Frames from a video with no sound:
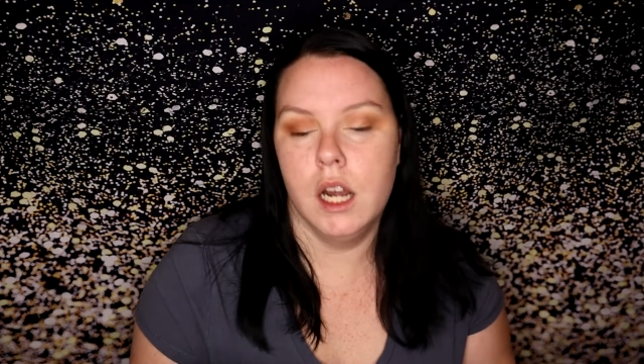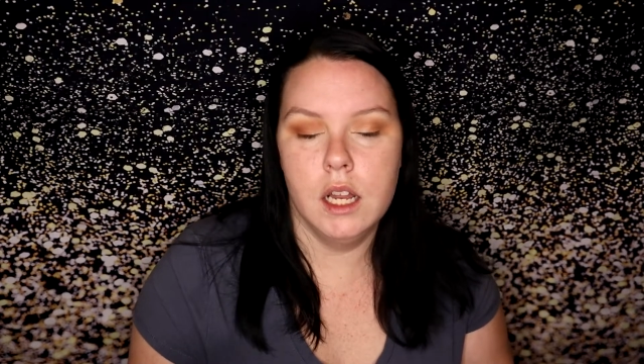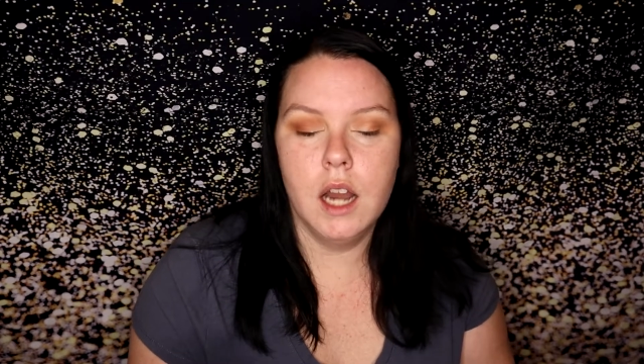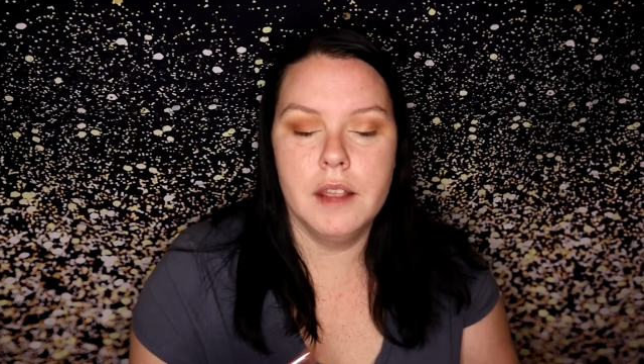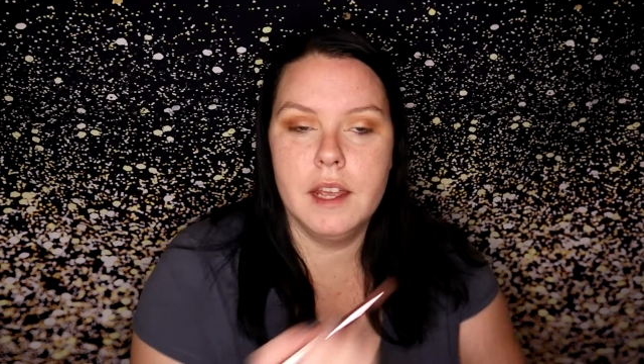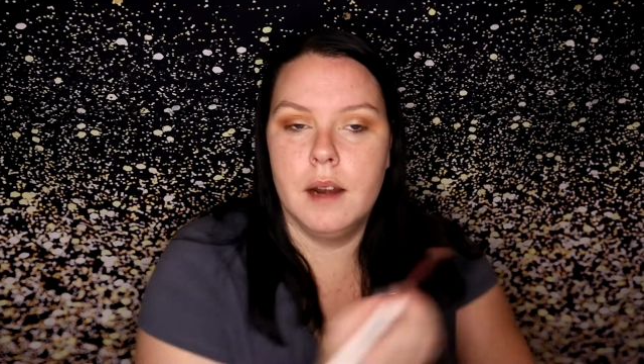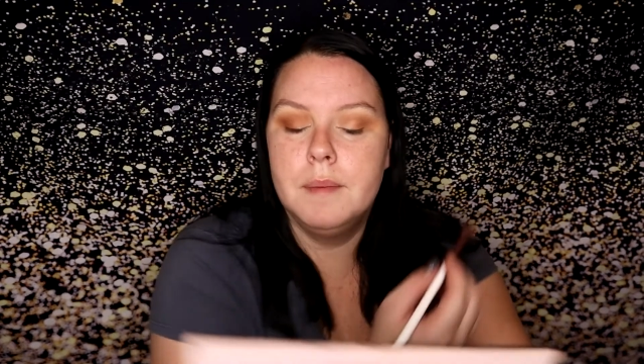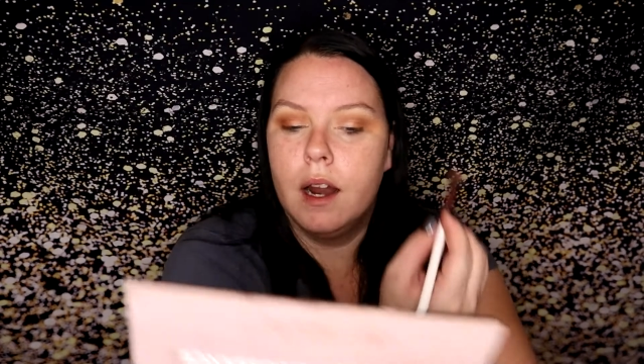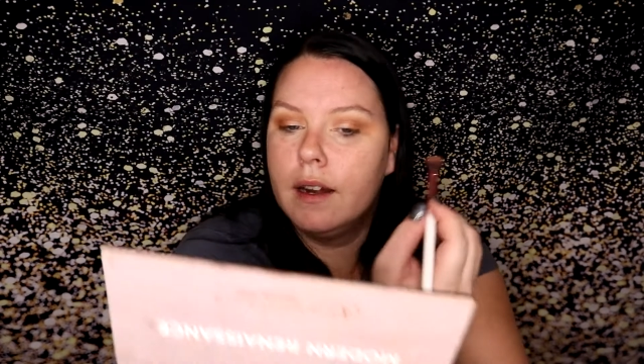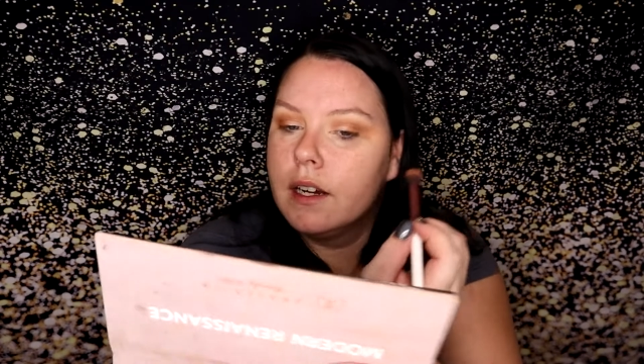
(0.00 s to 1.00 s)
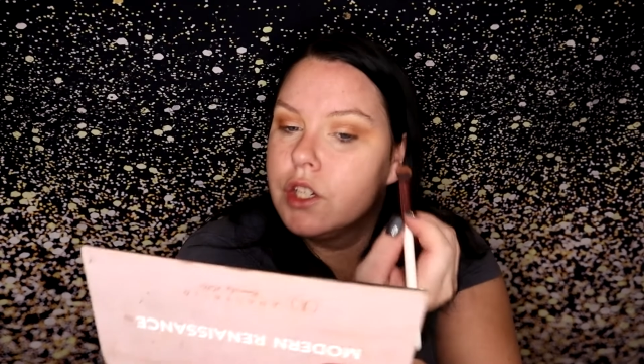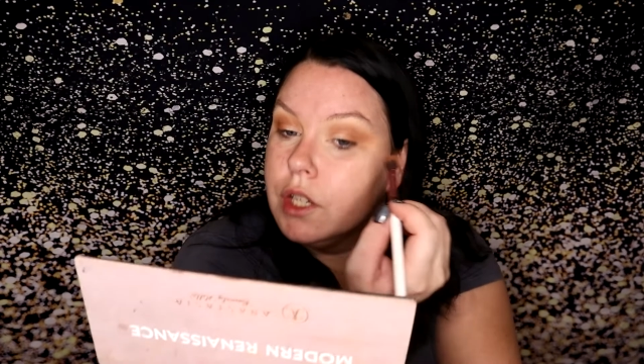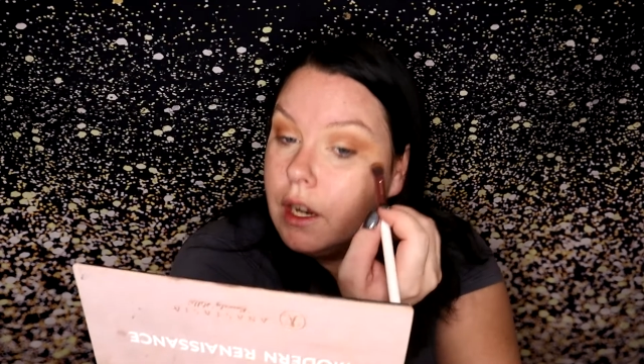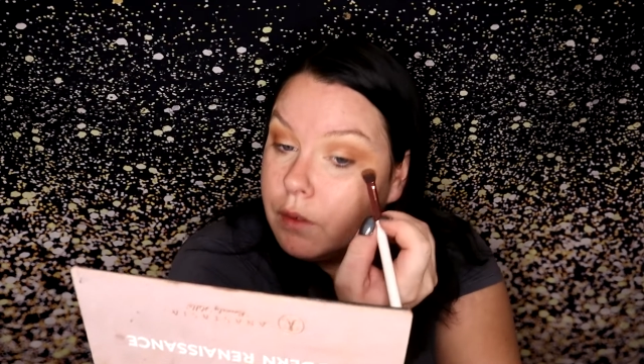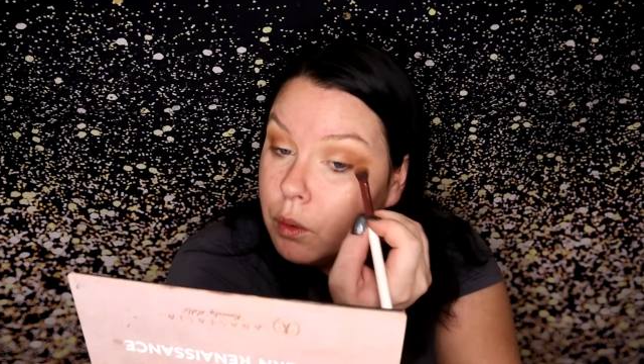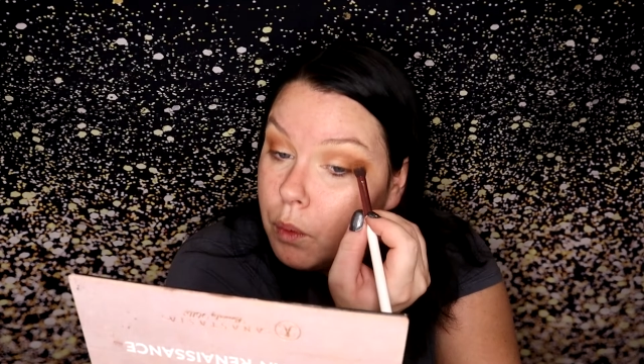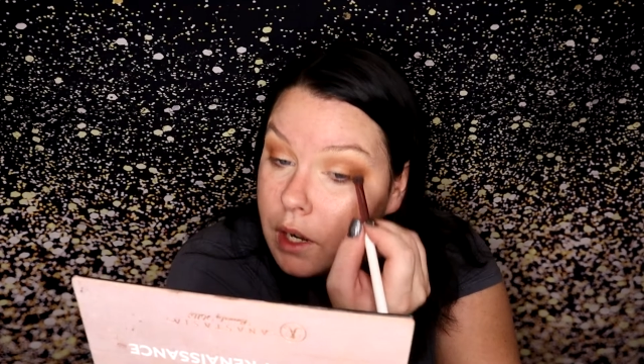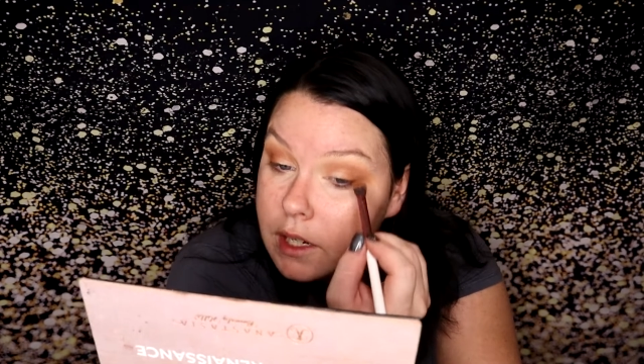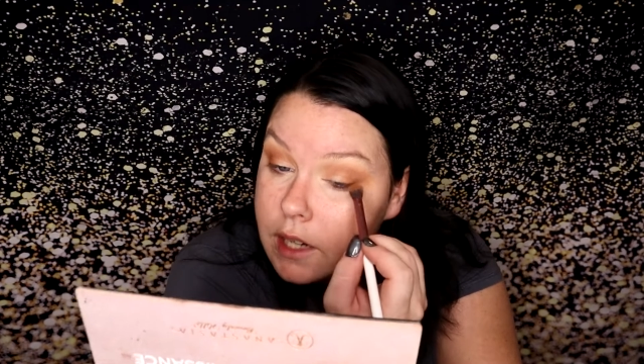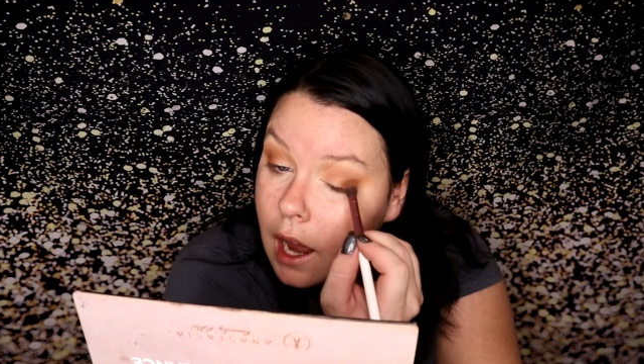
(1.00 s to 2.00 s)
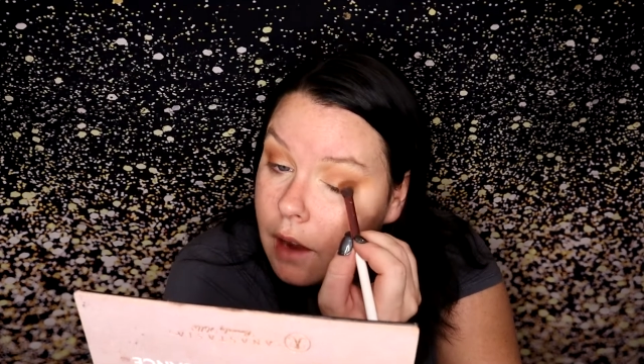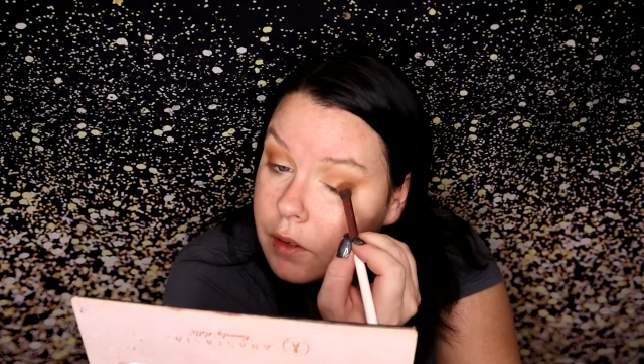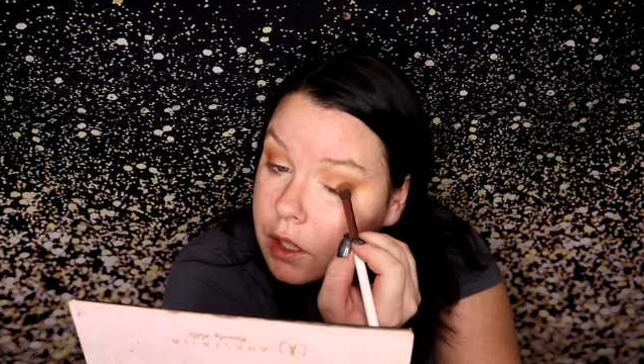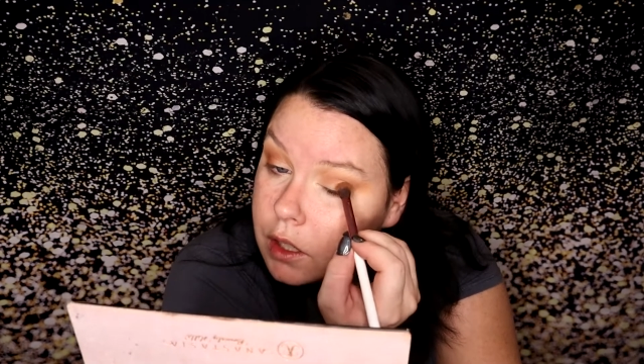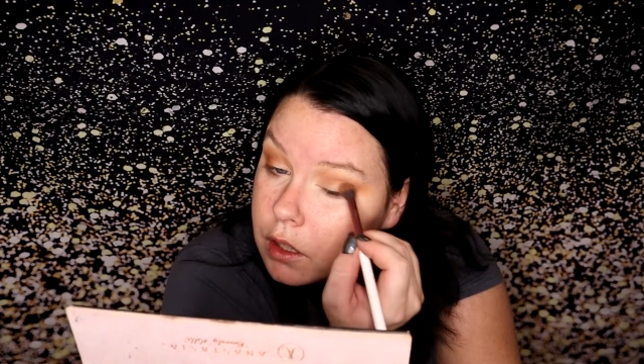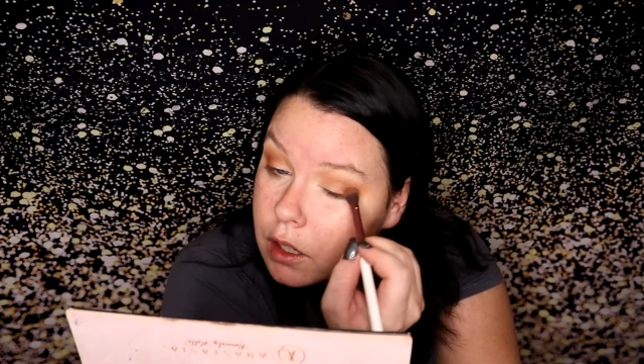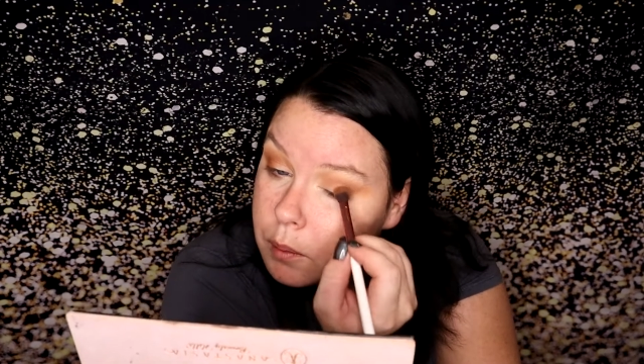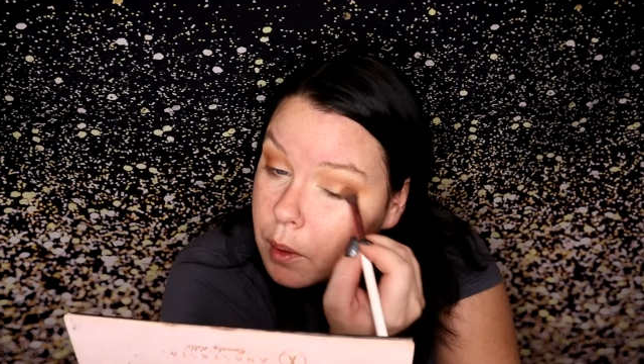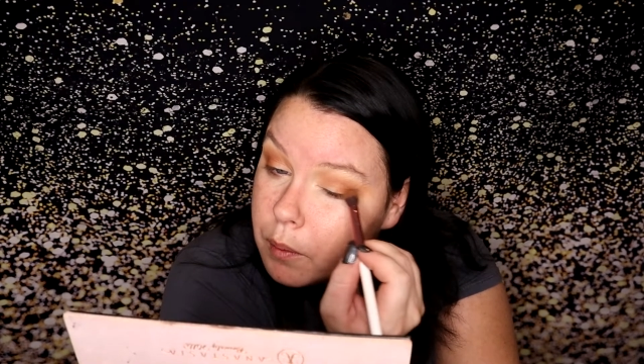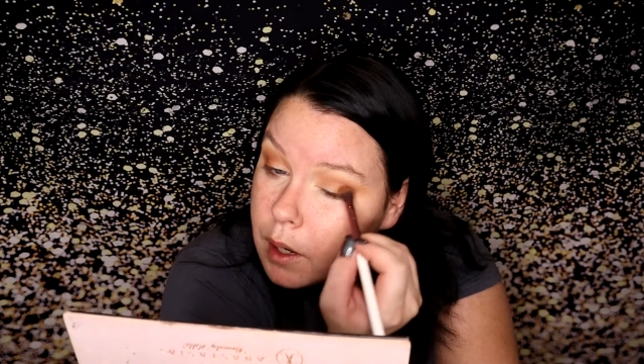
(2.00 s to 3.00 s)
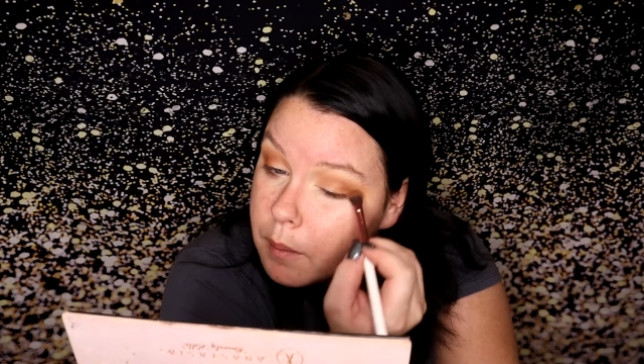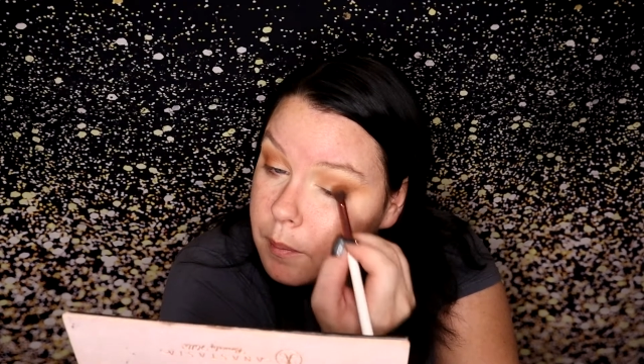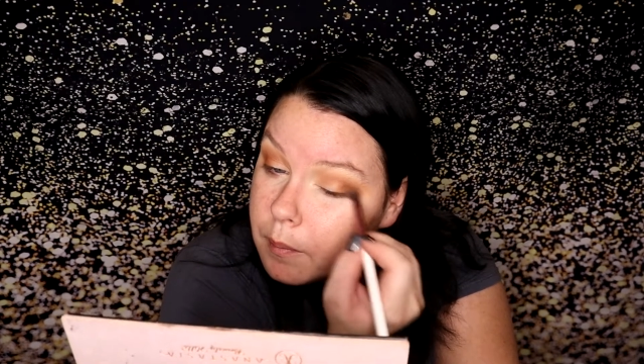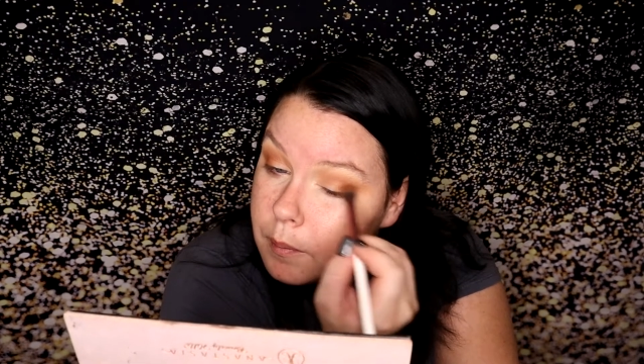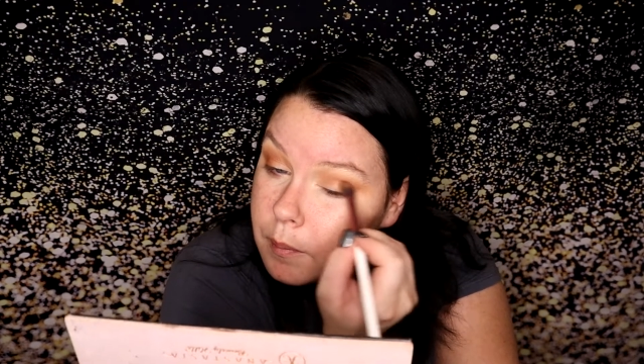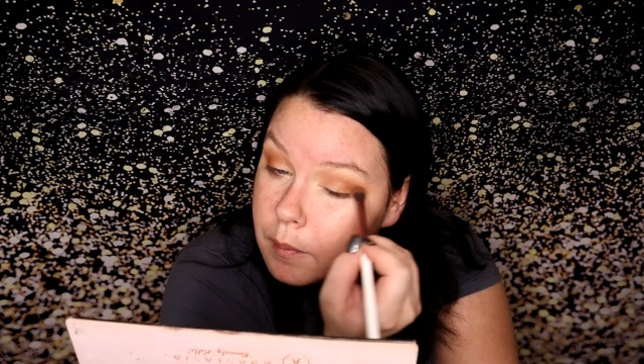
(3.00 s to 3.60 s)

not that I'm not actually ever wanting to have a good look, but when I'm